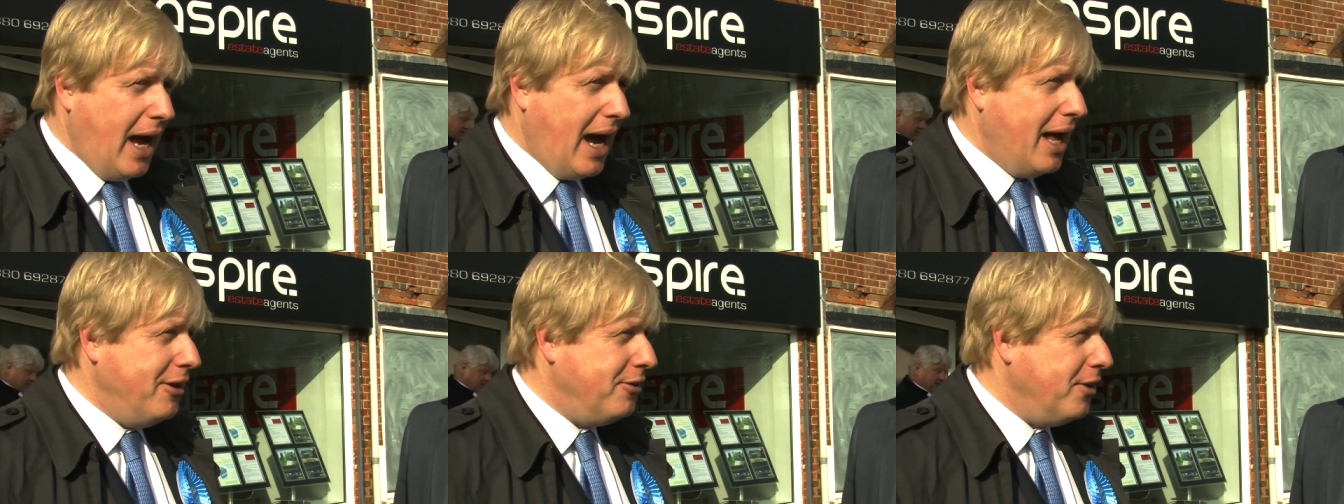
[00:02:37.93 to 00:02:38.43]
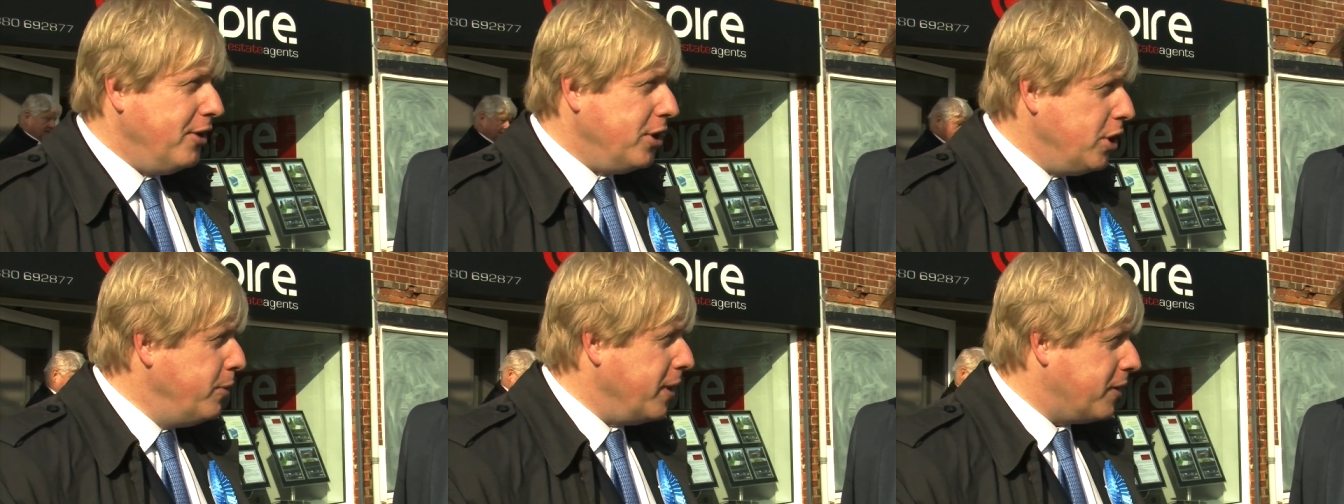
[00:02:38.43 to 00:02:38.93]
And
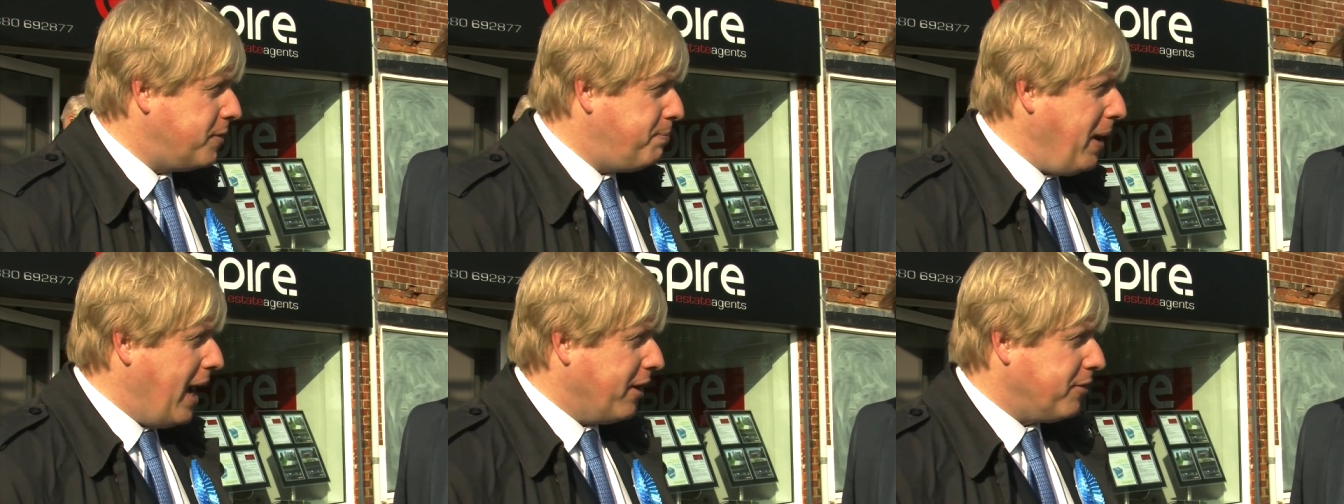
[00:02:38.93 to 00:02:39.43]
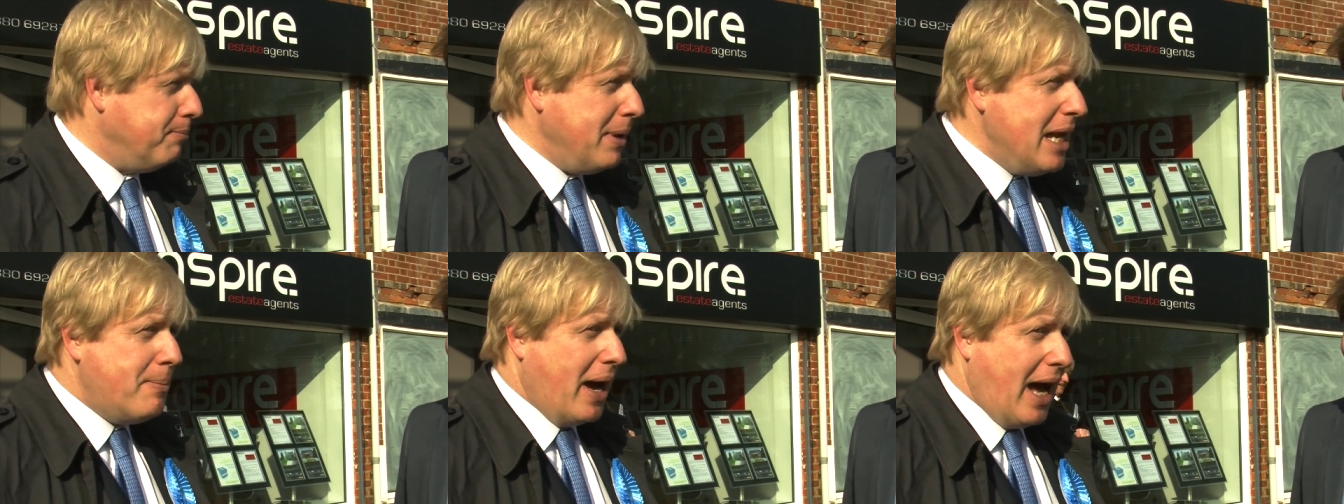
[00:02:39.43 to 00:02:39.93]
you'd expect
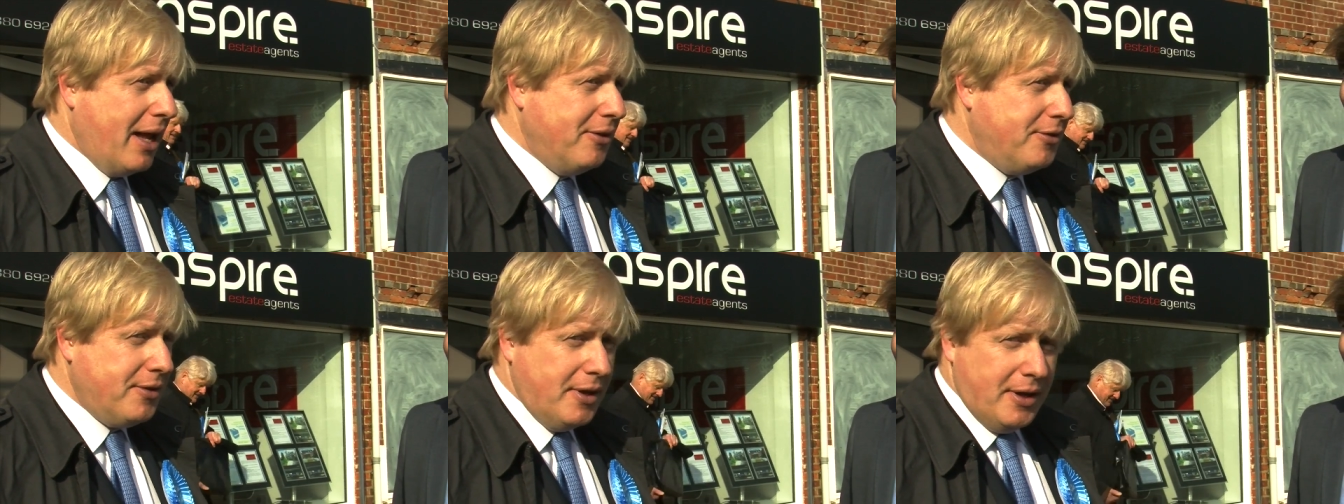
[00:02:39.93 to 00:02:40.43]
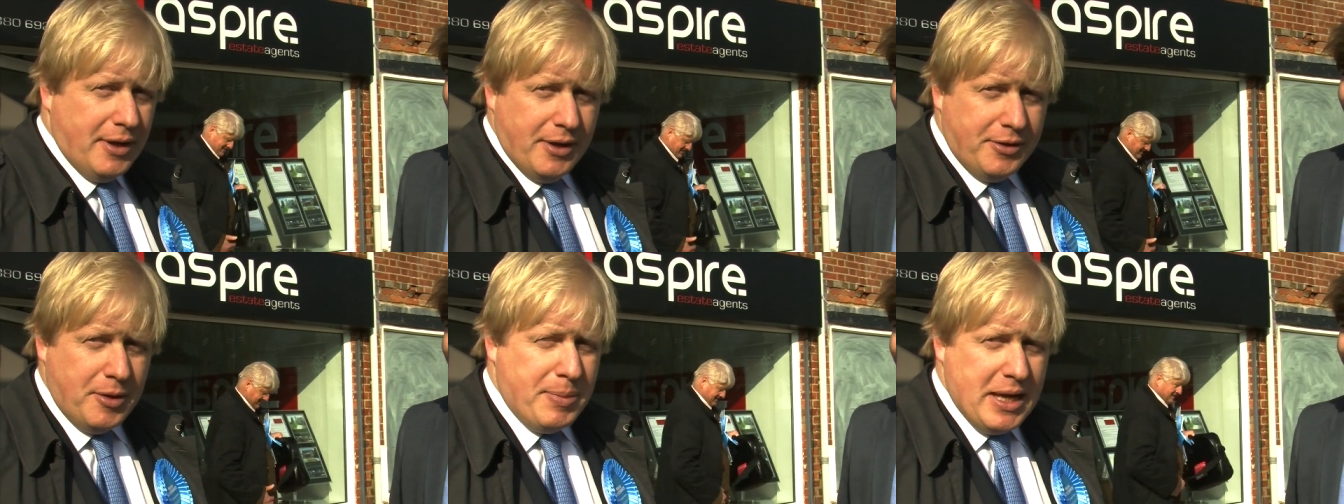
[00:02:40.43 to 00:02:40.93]
Miliband
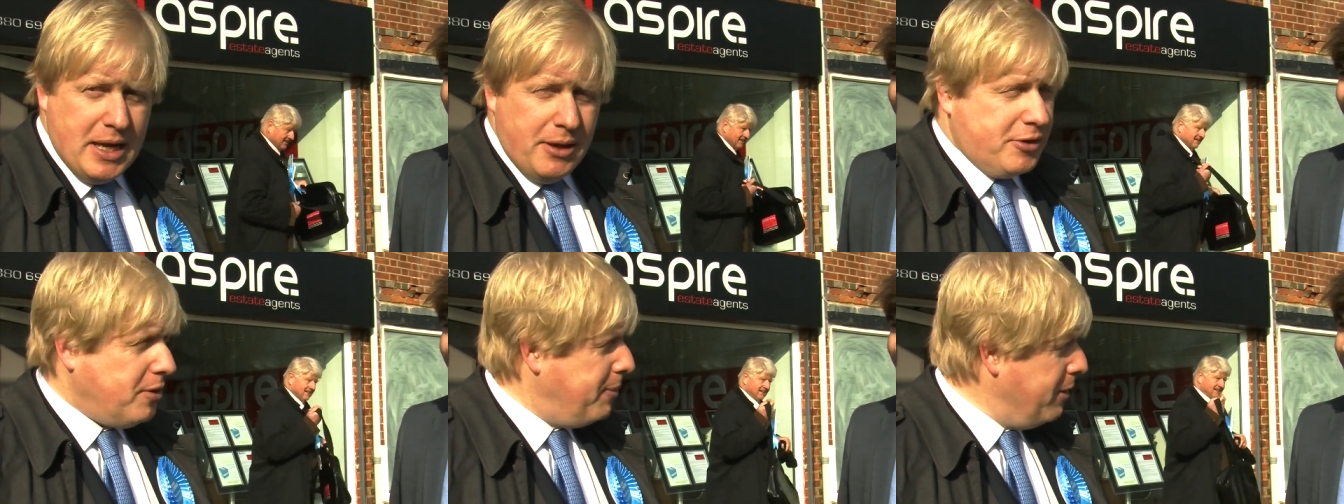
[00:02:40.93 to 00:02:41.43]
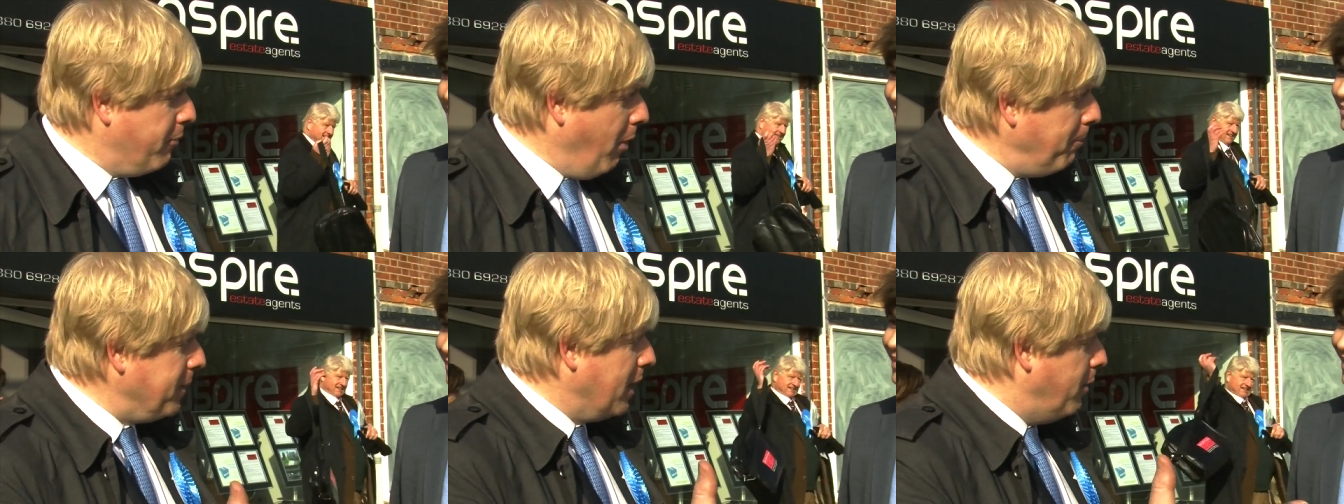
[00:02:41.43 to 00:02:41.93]
to be to be
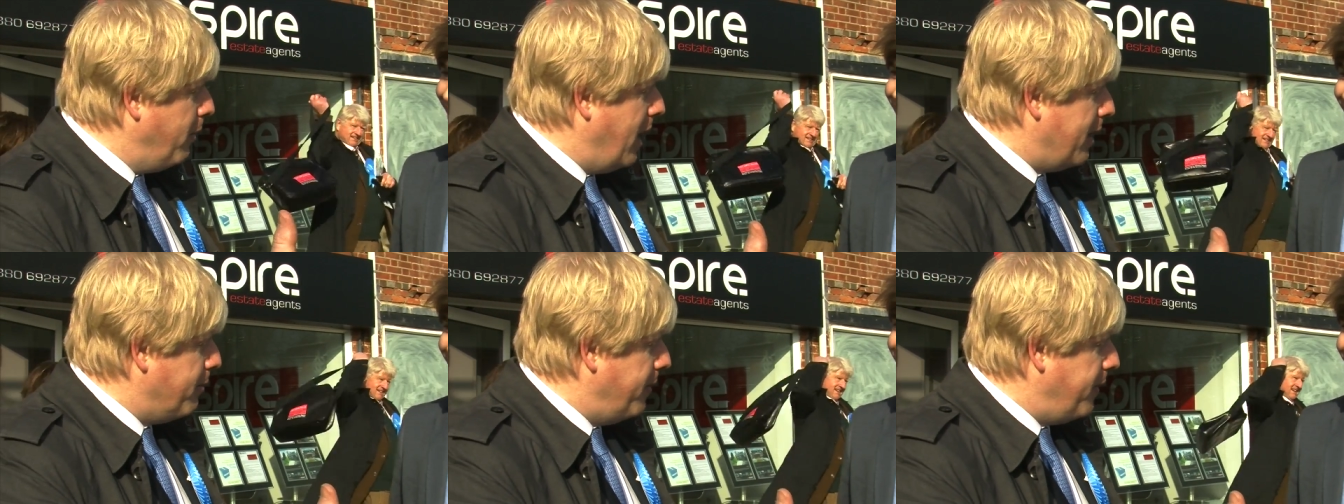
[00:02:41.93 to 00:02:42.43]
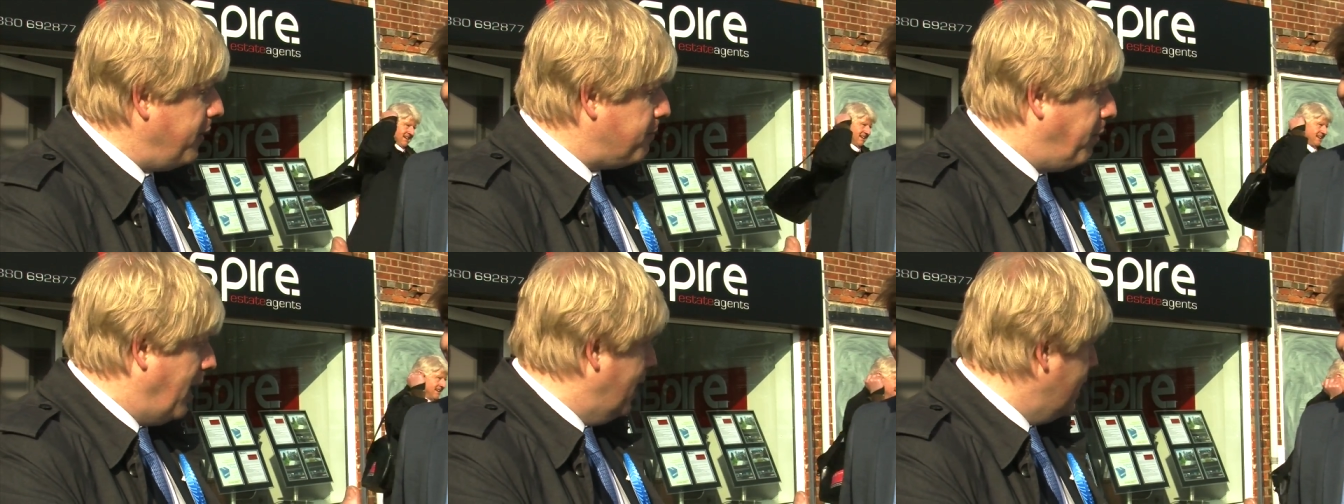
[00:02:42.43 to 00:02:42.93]
romping away with this
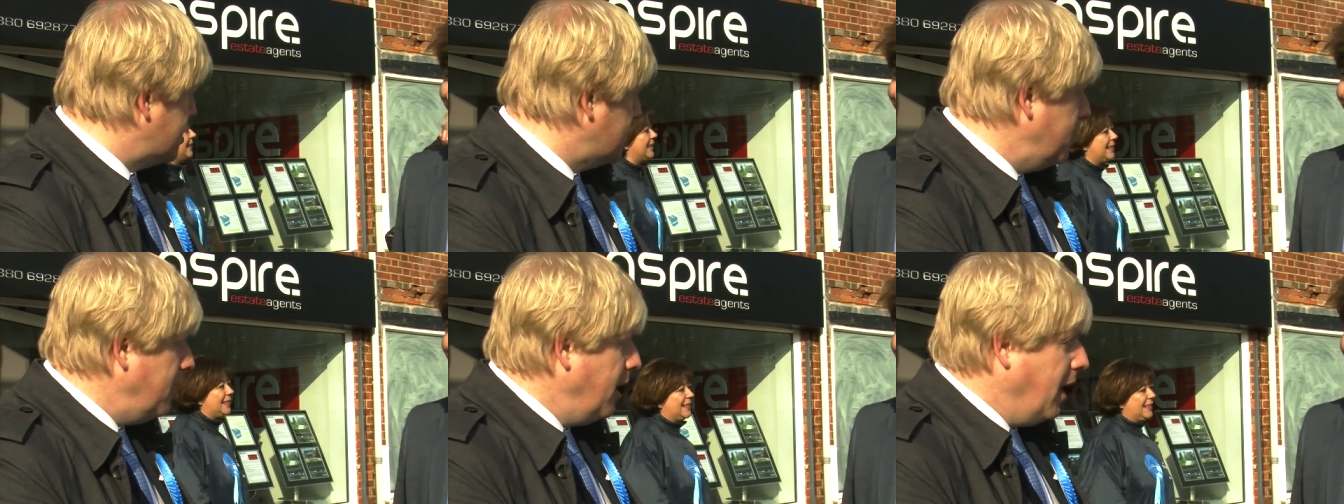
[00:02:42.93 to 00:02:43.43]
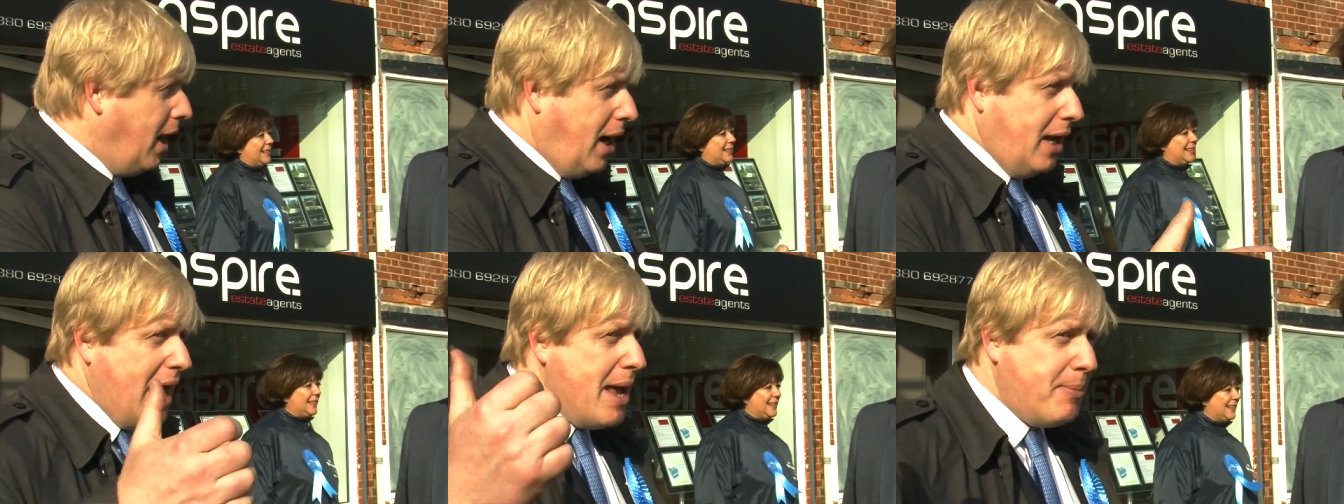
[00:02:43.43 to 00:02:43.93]
by-election.
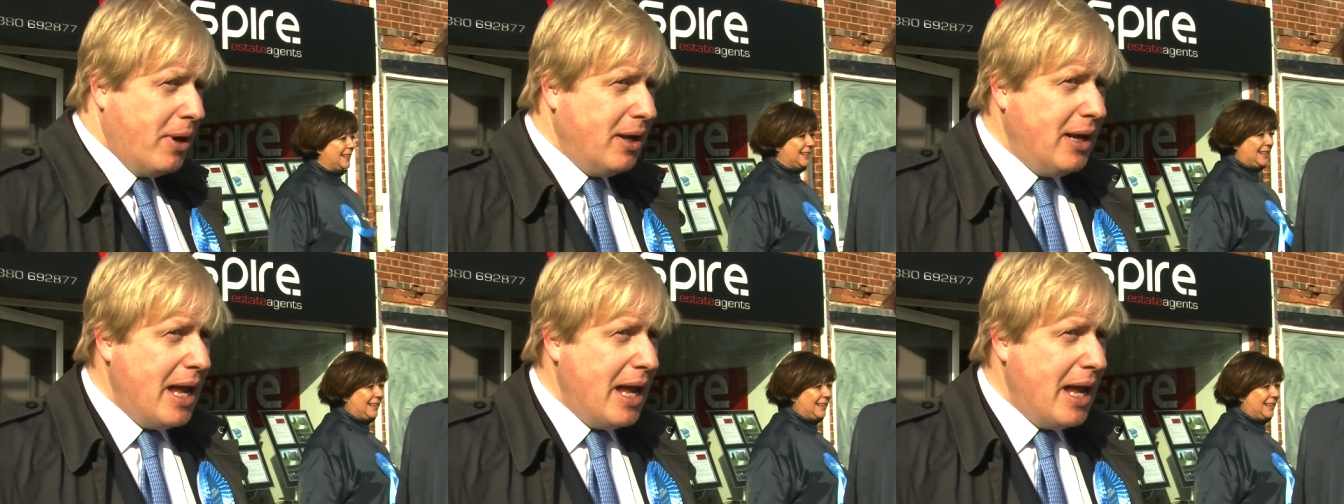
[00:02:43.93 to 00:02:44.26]
Uh, Labour